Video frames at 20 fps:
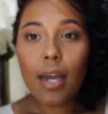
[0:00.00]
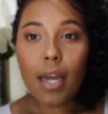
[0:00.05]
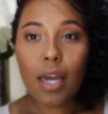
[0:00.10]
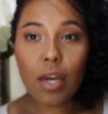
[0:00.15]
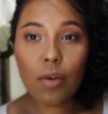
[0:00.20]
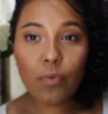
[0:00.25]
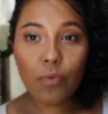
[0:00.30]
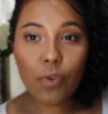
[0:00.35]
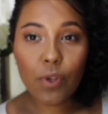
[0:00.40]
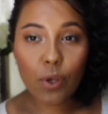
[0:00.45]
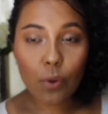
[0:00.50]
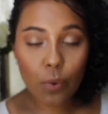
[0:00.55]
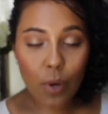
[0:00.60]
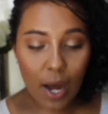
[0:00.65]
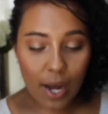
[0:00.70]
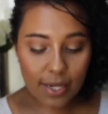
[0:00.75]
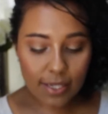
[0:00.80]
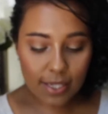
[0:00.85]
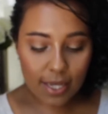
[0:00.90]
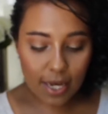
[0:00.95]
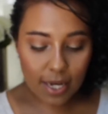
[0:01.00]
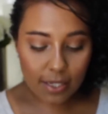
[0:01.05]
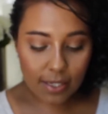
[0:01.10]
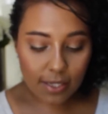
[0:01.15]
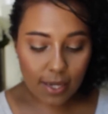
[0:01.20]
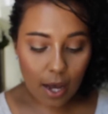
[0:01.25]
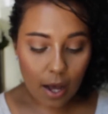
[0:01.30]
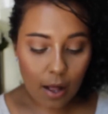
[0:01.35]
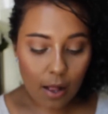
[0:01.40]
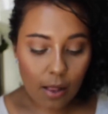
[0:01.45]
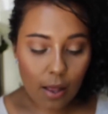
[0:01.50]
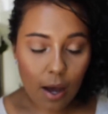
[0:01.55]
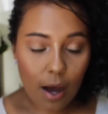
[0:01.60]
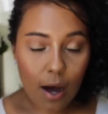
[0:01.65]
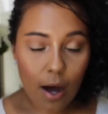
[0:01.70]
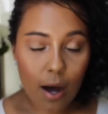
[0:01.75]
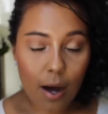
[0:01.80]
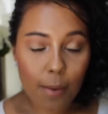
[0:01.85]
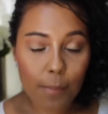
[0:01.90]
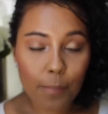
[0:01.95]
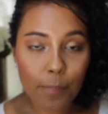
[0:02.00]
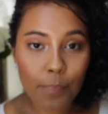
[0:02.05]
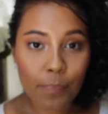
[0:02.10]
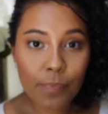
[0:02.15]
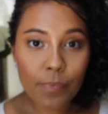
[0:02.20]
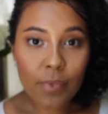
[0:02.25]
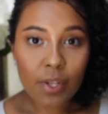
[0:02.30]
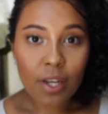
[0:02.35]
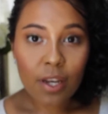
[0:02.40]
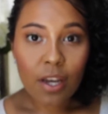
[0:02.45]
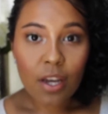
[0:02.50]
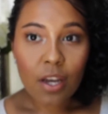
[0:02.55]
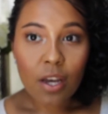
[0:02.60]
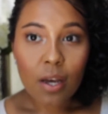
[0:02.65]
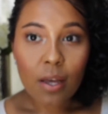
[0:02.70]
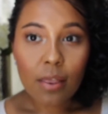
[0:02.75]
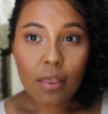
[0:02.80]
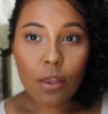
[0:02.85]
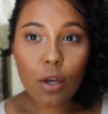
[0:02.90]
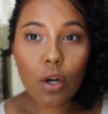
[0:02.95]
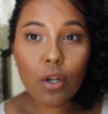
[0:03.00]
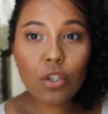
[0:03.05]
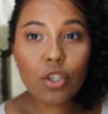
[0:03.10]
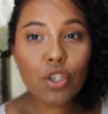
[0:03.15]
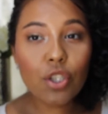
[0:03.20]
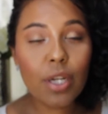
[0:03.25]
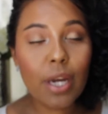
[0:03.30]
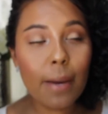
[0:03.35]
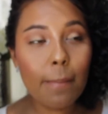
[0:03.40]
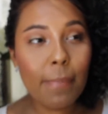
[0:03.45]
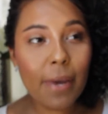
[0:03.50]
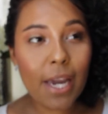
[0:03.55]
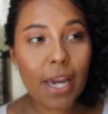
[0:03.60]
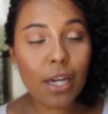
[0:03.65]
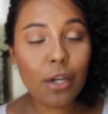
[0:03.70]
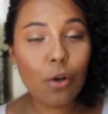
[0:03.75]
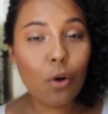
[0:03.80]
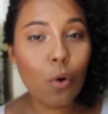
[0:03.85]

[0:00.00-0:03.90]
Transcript: If you guys can't tell, the champagne